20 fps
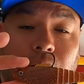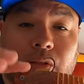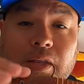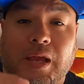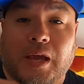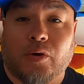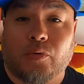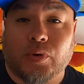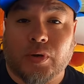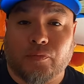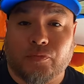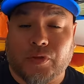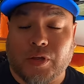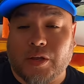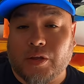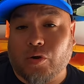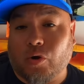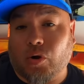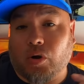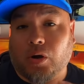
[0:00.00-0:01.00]
Now if
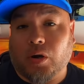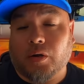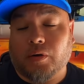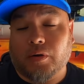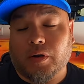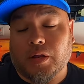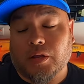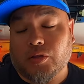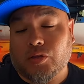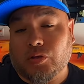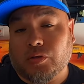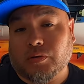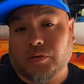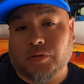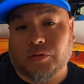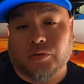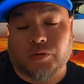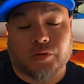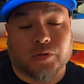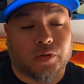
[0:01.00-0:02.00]
they are
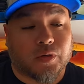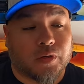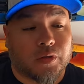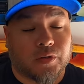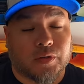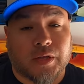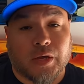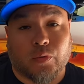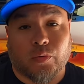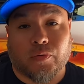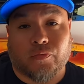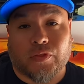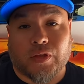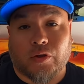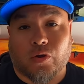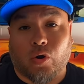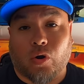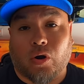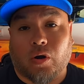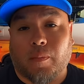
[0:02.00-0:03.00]
now if
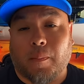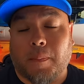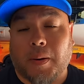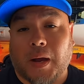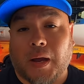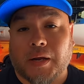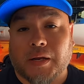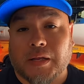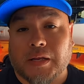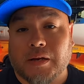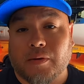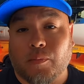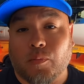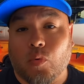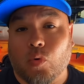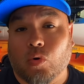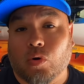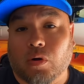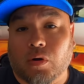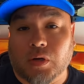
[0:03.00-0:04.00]
they are biting
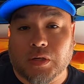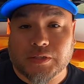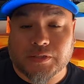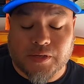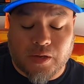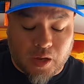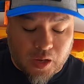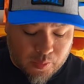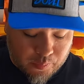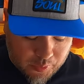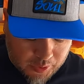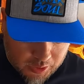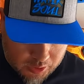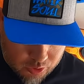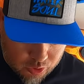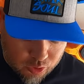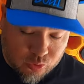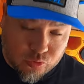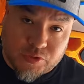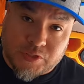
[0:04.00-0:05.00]
more on top
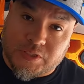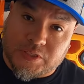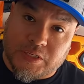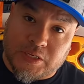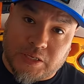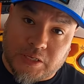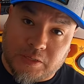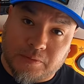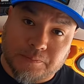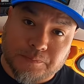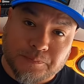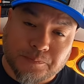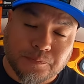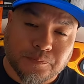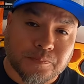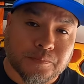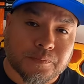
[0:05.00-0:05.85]
and you see